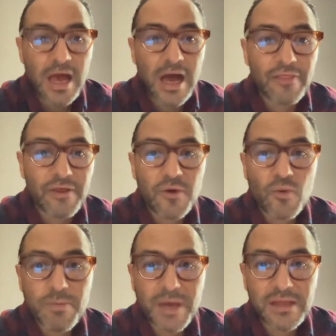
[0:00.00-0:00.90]
and the
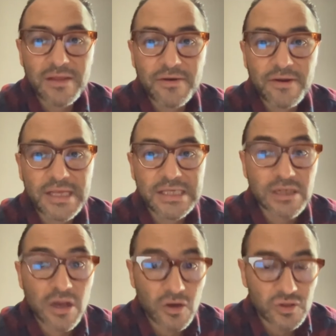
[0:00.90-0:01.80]
remainder is
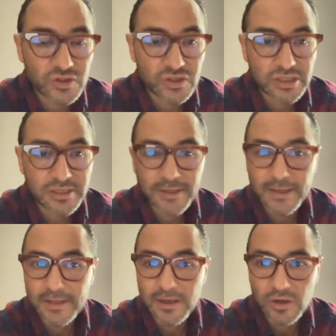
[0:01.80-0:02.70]
lost
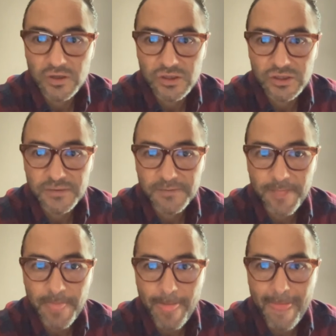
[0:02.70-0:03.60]
in the gut.
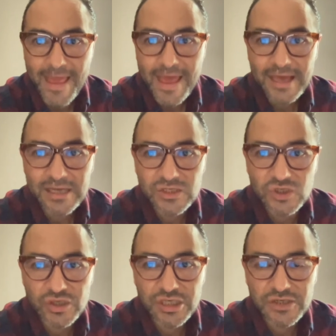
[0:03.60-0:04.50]

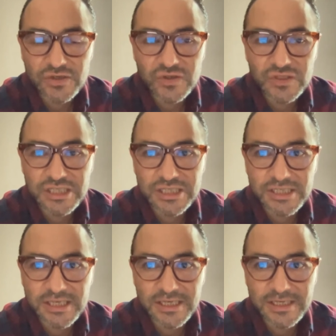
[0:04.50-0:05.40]
Exogenous
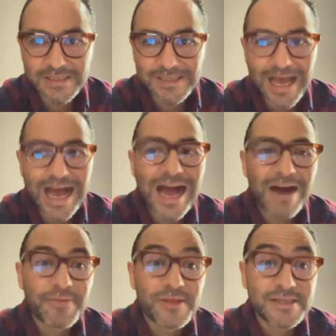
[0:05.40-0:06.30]
GCs
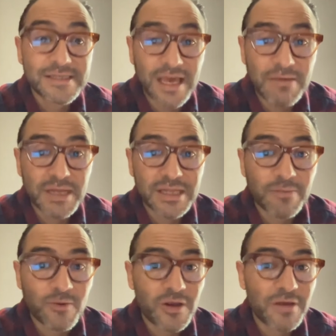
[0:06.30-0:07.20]
have the same
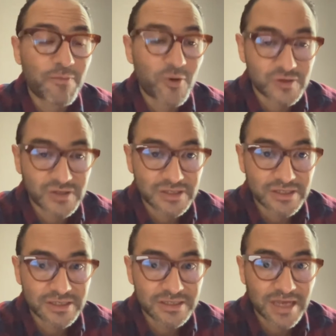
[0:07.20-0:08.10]
metabolic
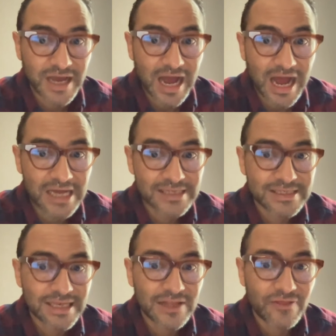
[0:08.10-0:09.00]
processes as
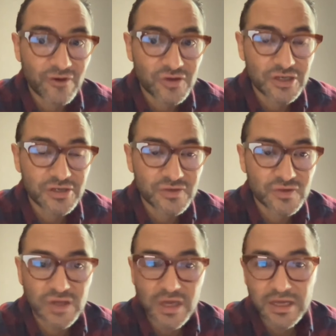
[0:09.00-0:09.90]

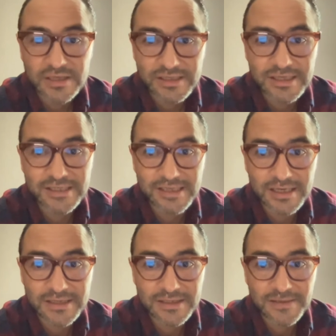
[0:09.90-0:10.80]
endogenous
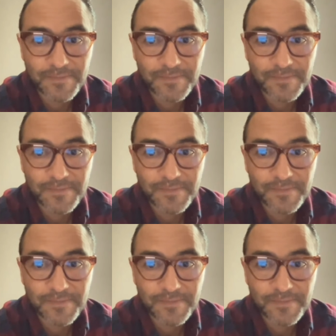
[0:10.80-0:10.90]
GCs.